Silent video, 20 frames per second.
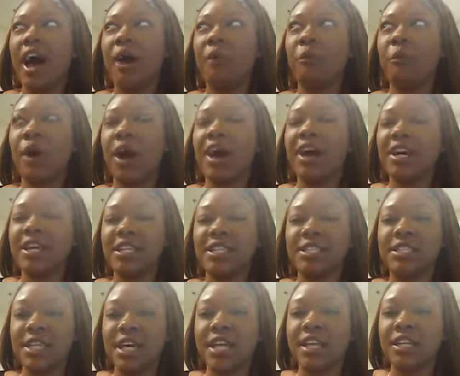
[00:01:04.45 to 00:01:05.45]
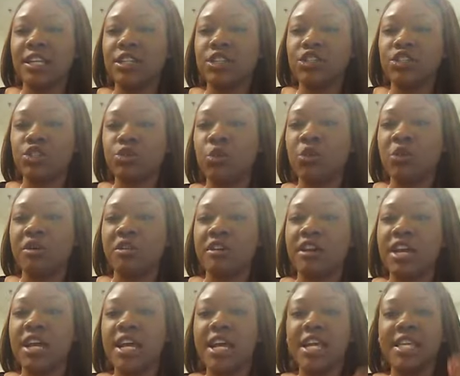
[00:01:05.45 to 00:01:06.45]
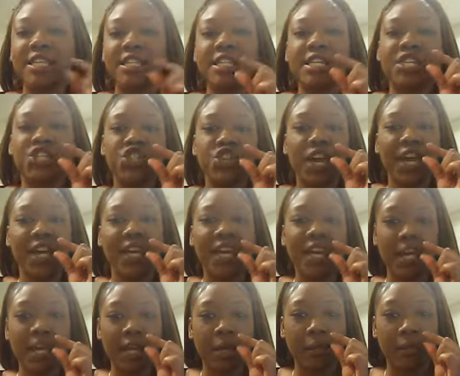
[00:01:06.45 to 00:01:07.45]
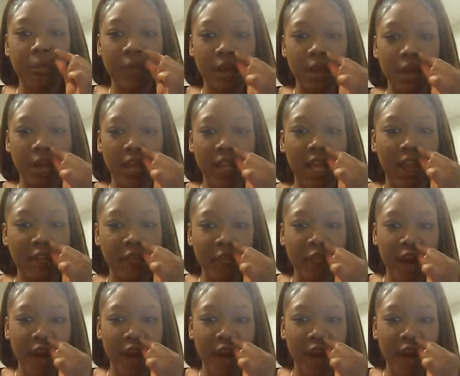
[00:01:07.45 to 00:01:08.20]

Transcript: while he's telling the story, it's this gigantic booger, like,